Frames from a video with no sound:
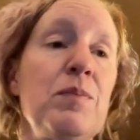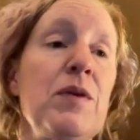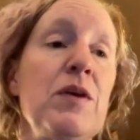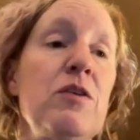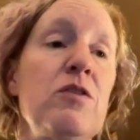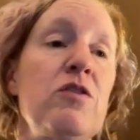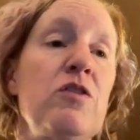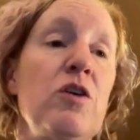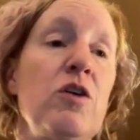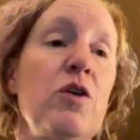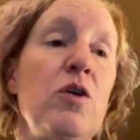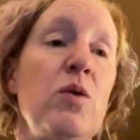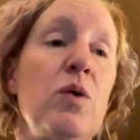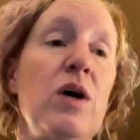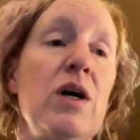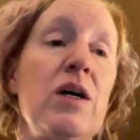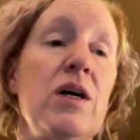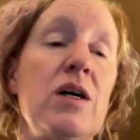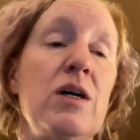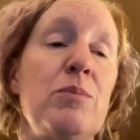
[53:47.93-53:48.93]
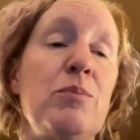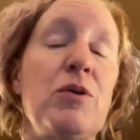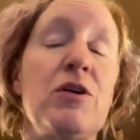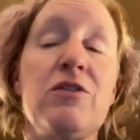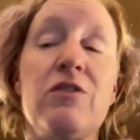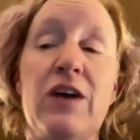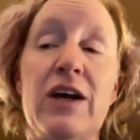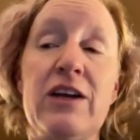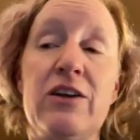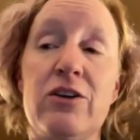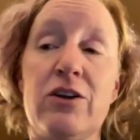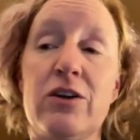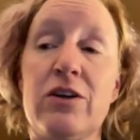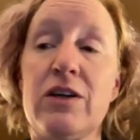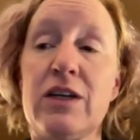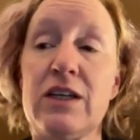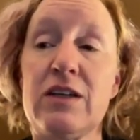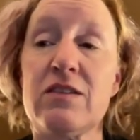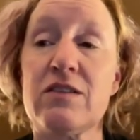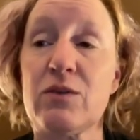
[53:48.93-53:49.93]
So a provider
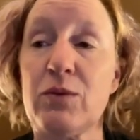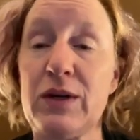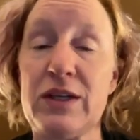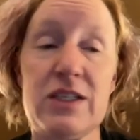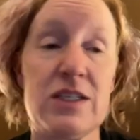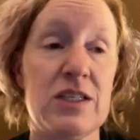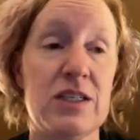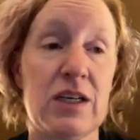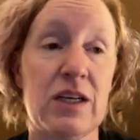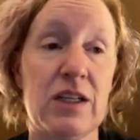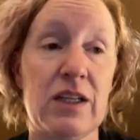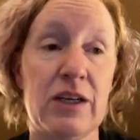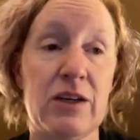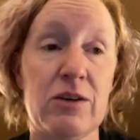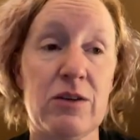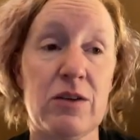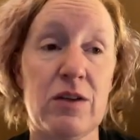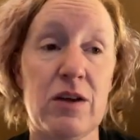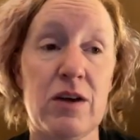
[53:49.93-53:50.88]
is going to declare